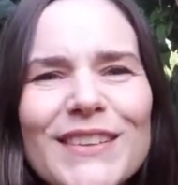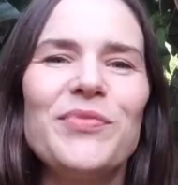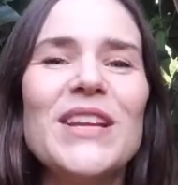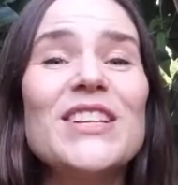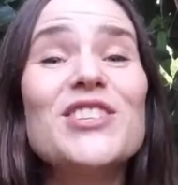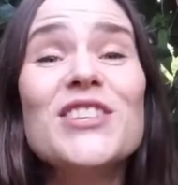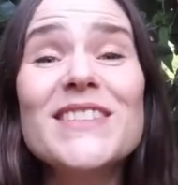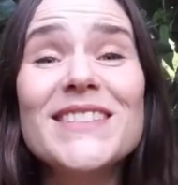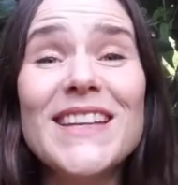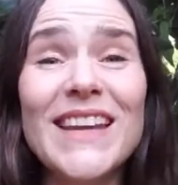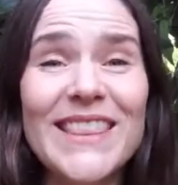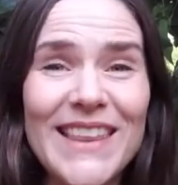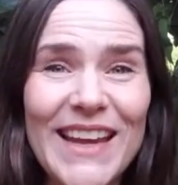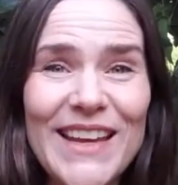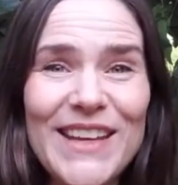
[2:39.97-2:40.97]
Just say
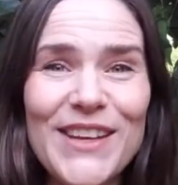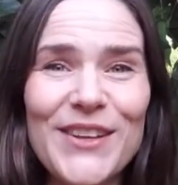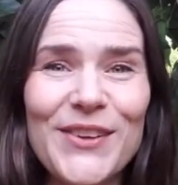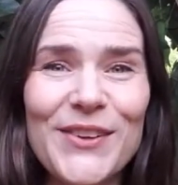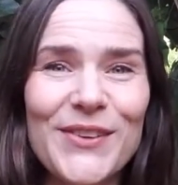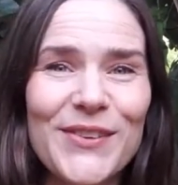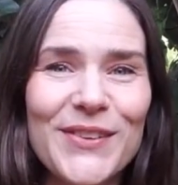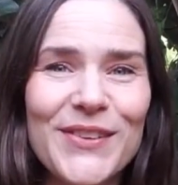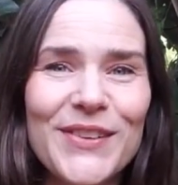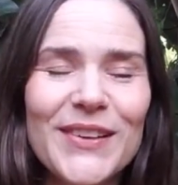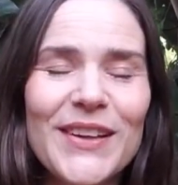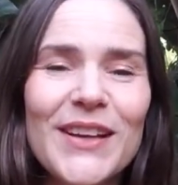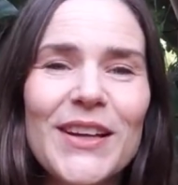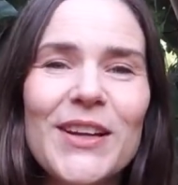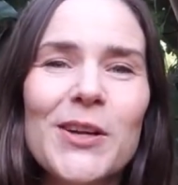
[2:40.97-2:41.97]
thank you.
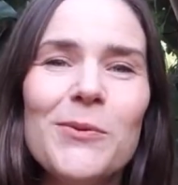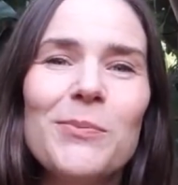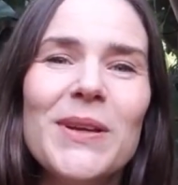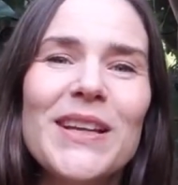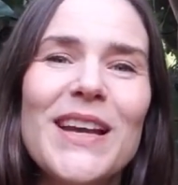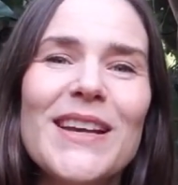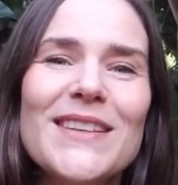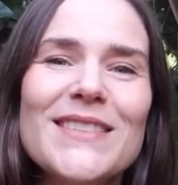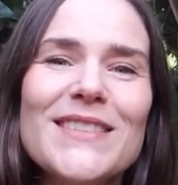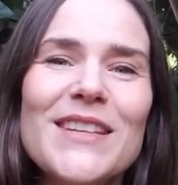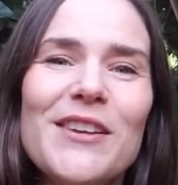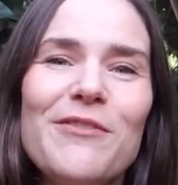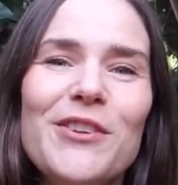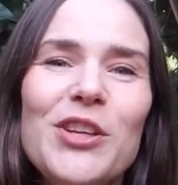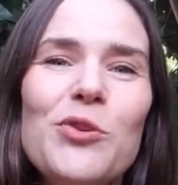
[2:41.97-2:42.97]
Because
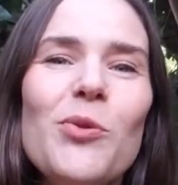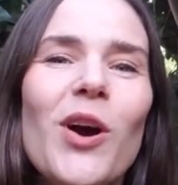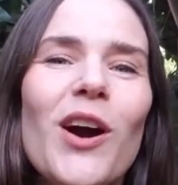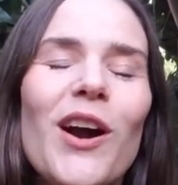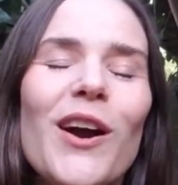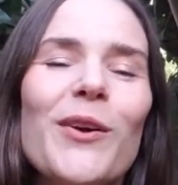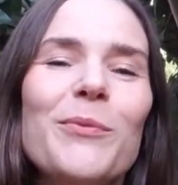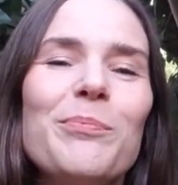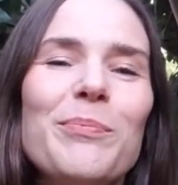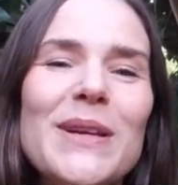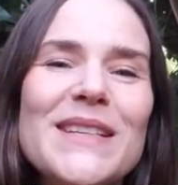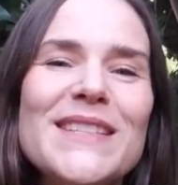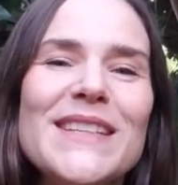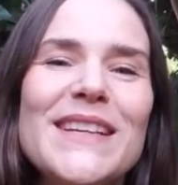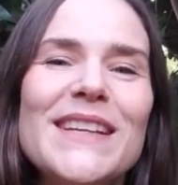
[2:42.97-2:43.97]
if you are
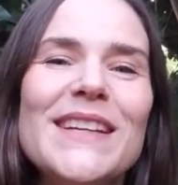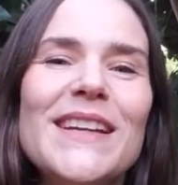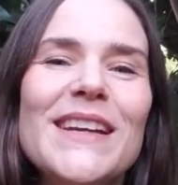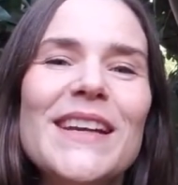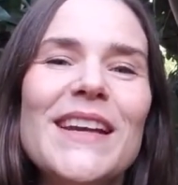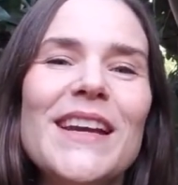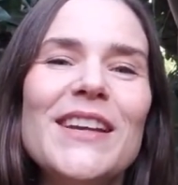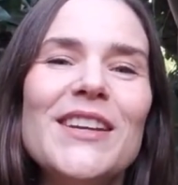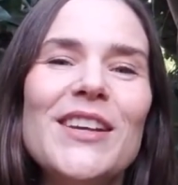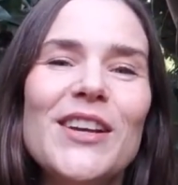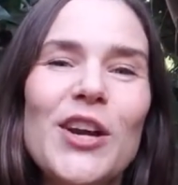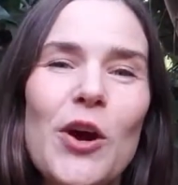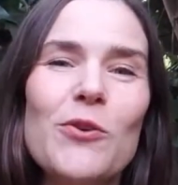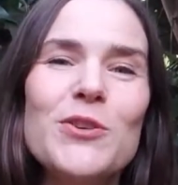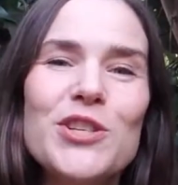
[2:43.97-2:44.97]
busy
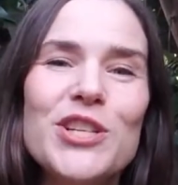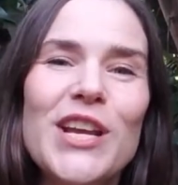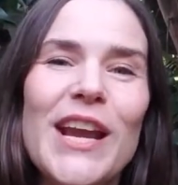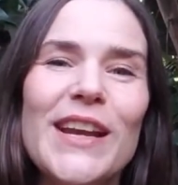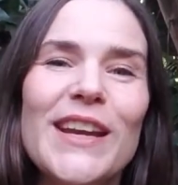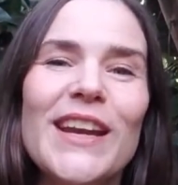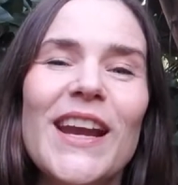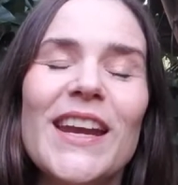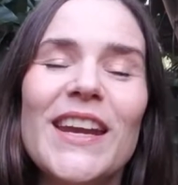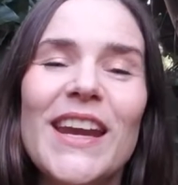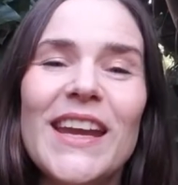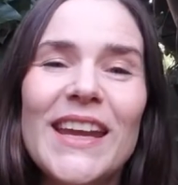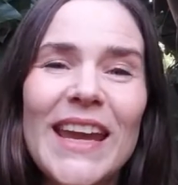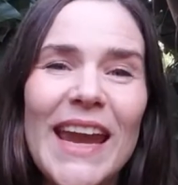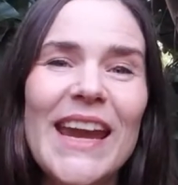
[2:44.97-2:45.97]
negotiating and
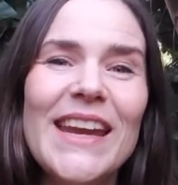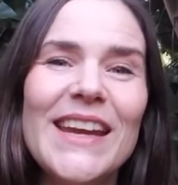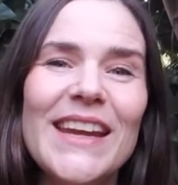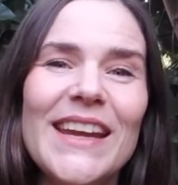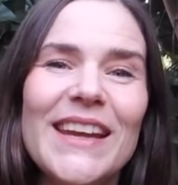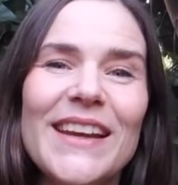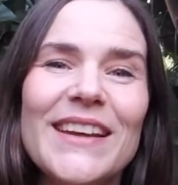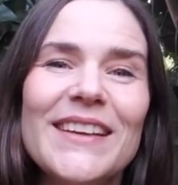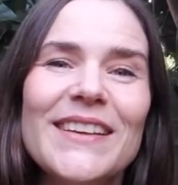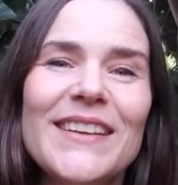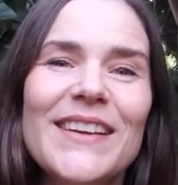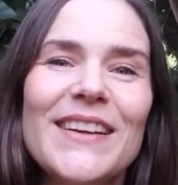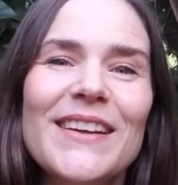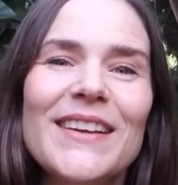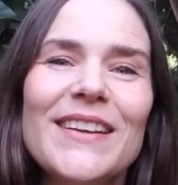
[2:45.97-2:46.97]
negating
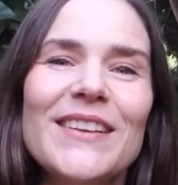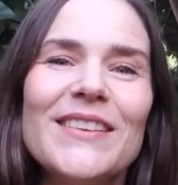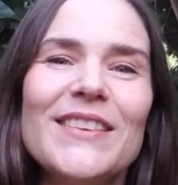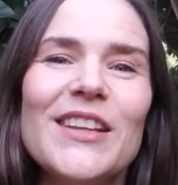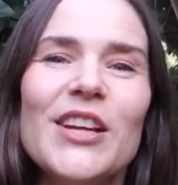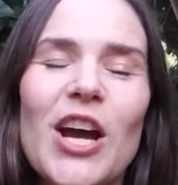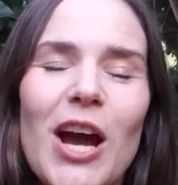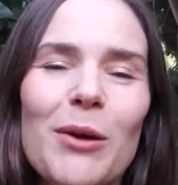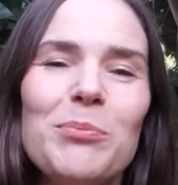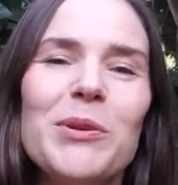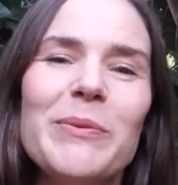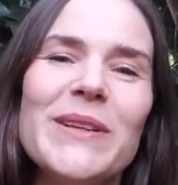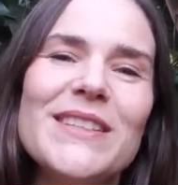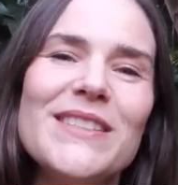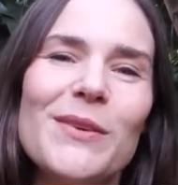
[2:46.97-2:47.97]
the
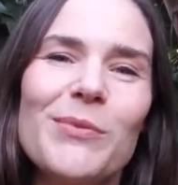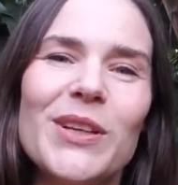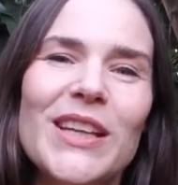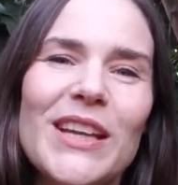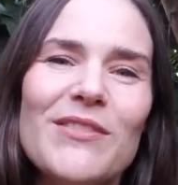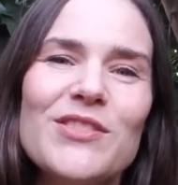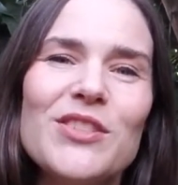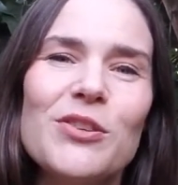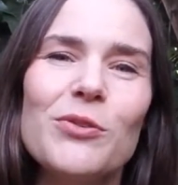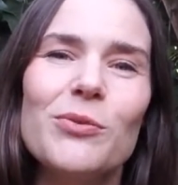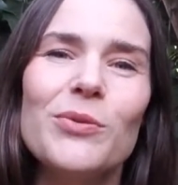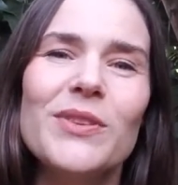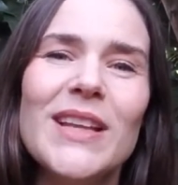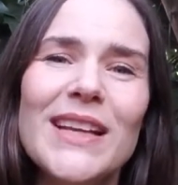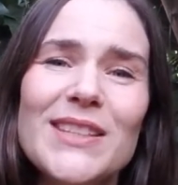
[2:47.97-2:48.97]
compliment someone gives
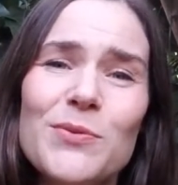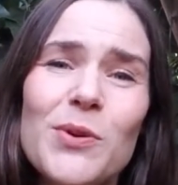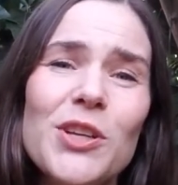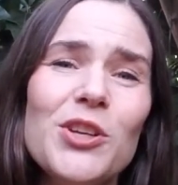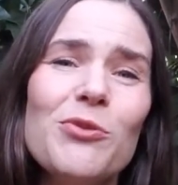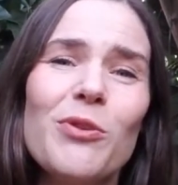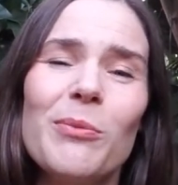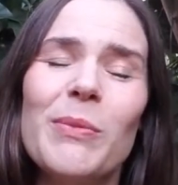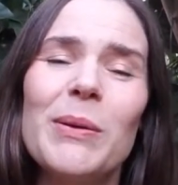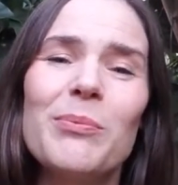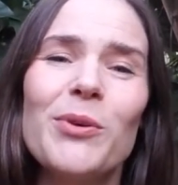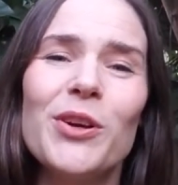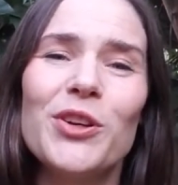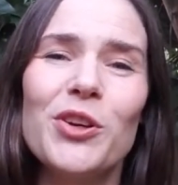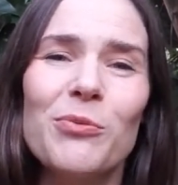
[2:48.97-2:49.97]
you, that's what you
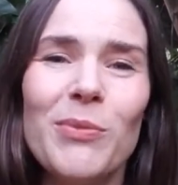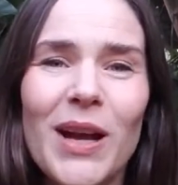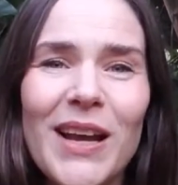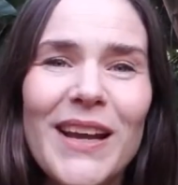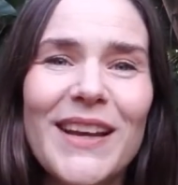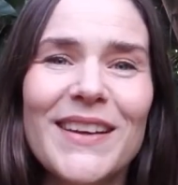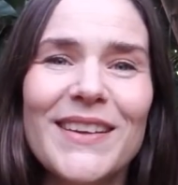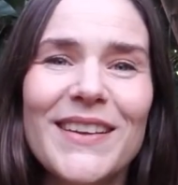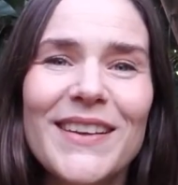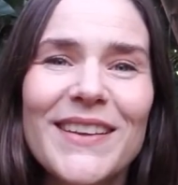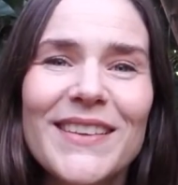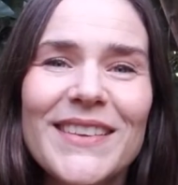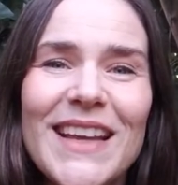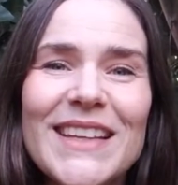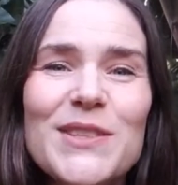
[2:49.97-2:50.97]
remember in your mind.
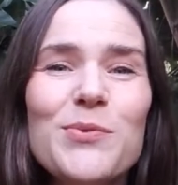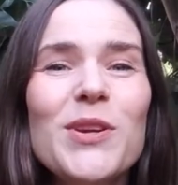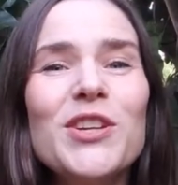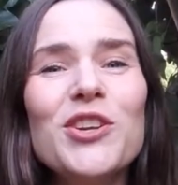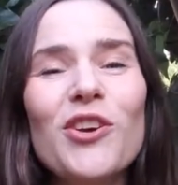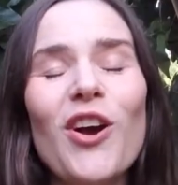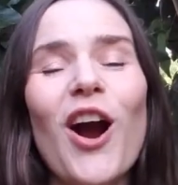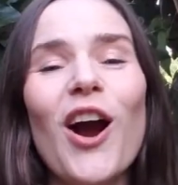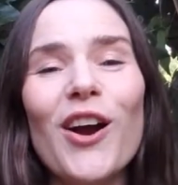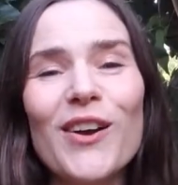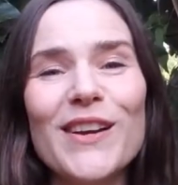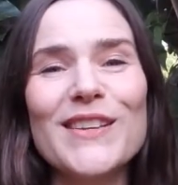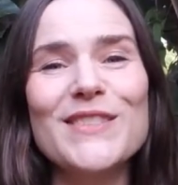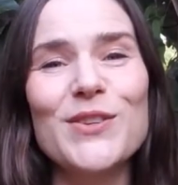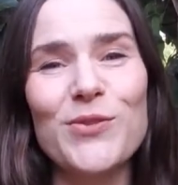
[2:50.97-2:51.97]
That's what your heart
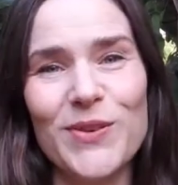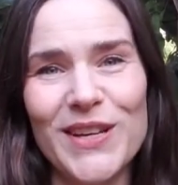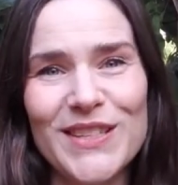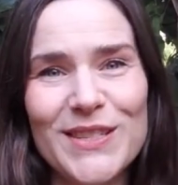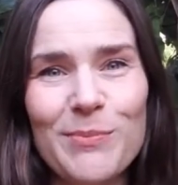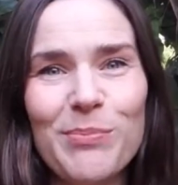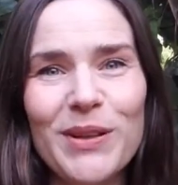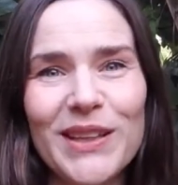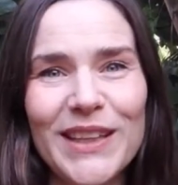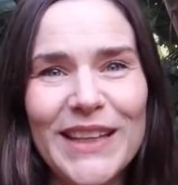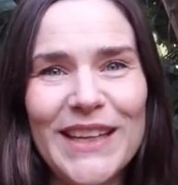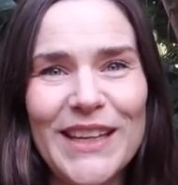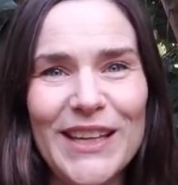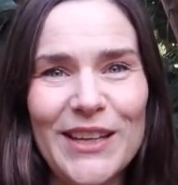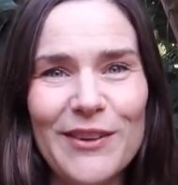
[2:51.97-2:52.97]
is going to
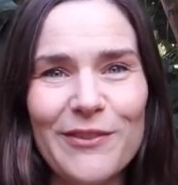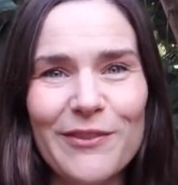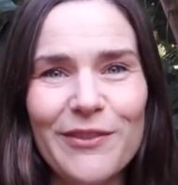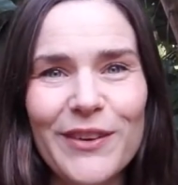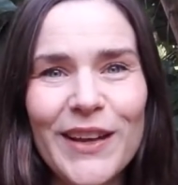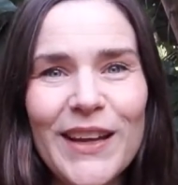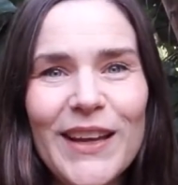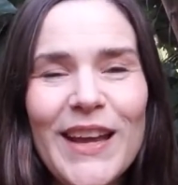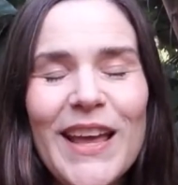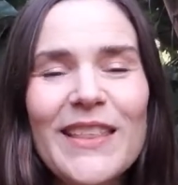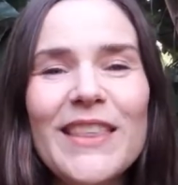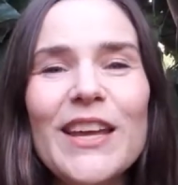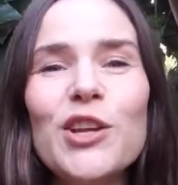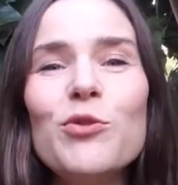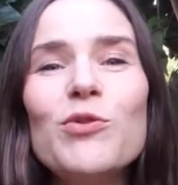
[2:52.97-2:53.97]
believe,
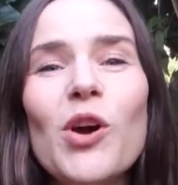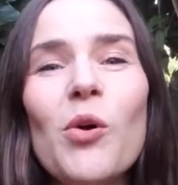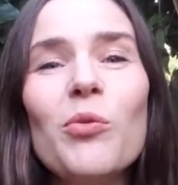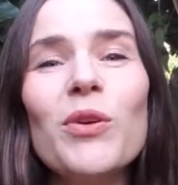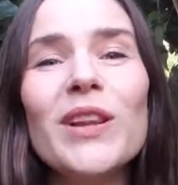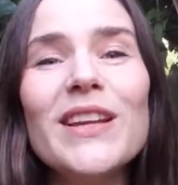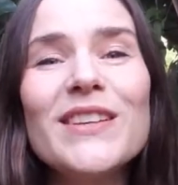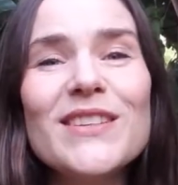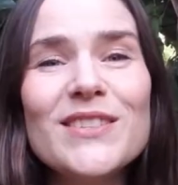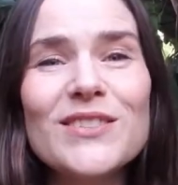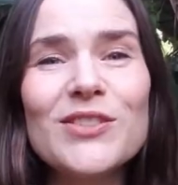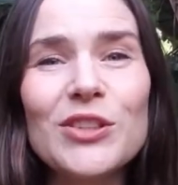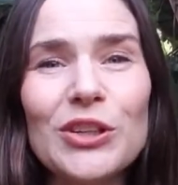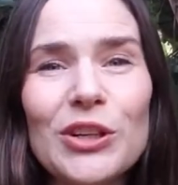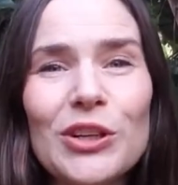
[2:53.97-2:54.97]
that you don't really
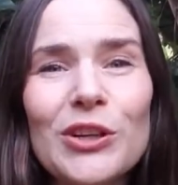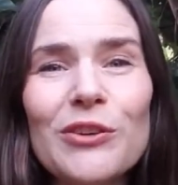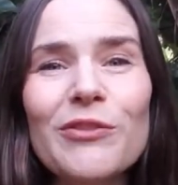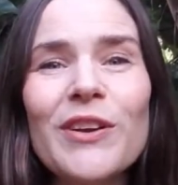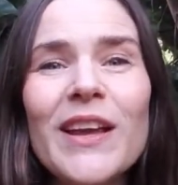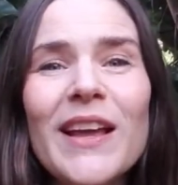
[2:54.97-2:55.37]
deserve